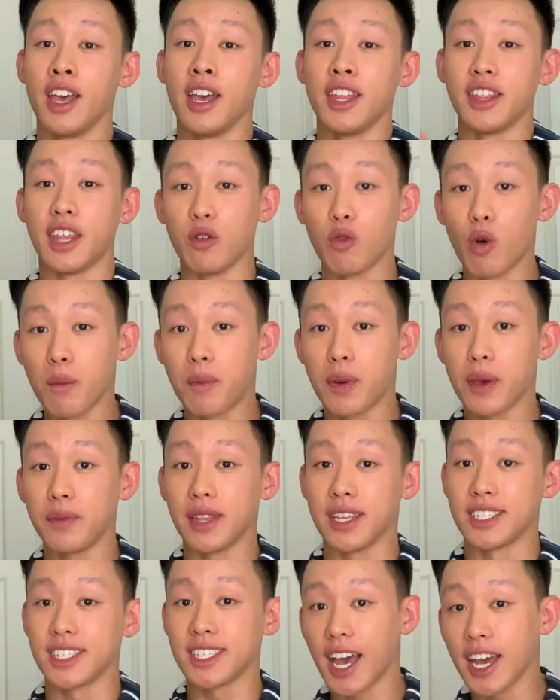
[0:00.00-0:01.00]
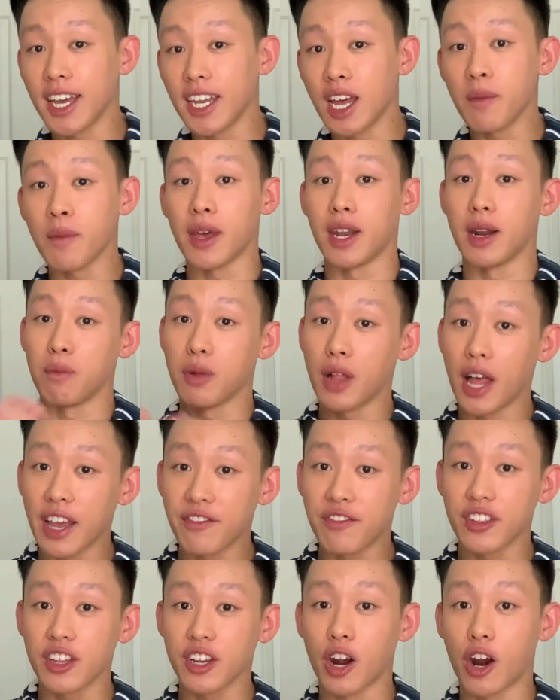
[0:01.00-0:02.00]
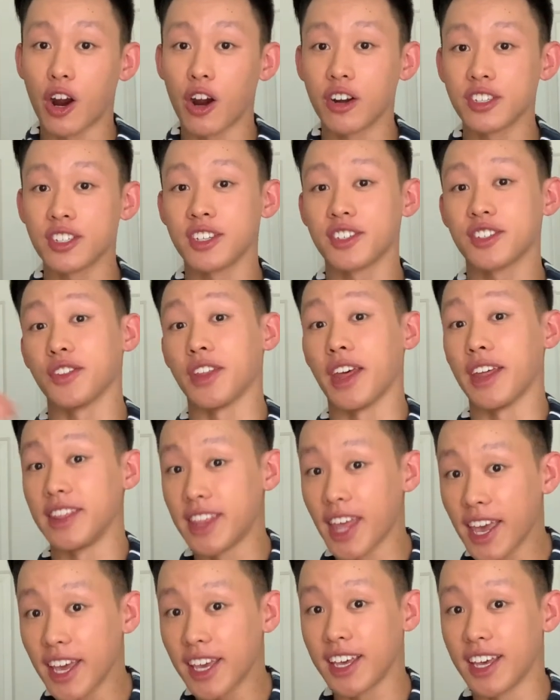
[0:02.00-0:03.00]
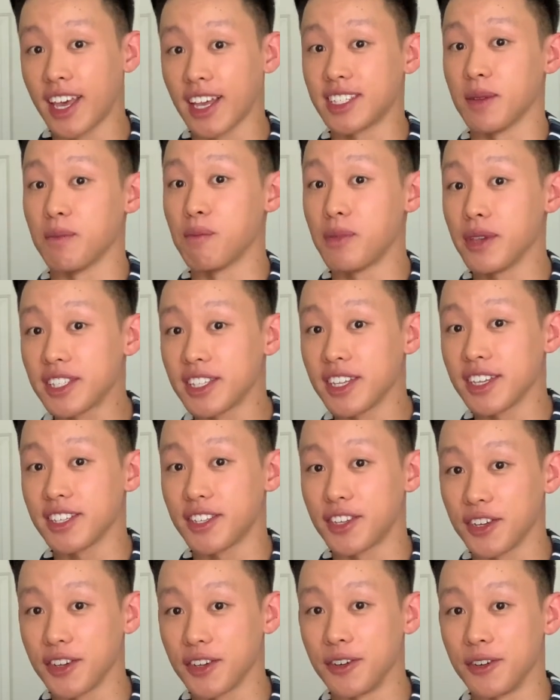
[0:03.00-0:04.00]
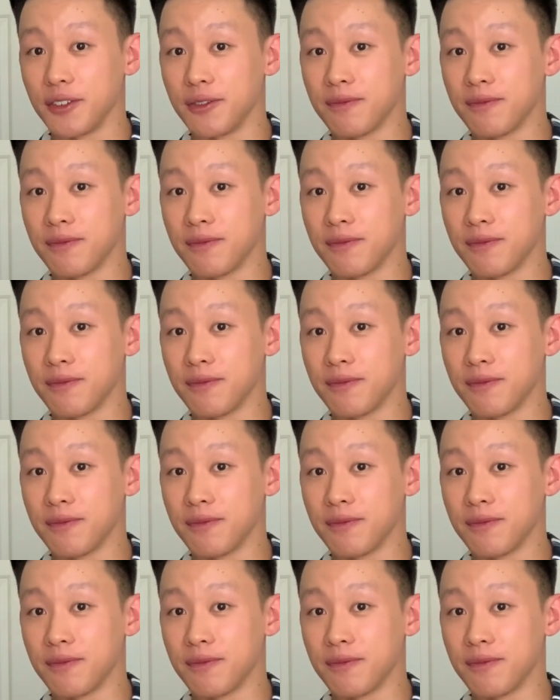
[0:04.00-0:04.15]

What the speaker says: They want people to sign up and apply for their cards so that they can get some business too.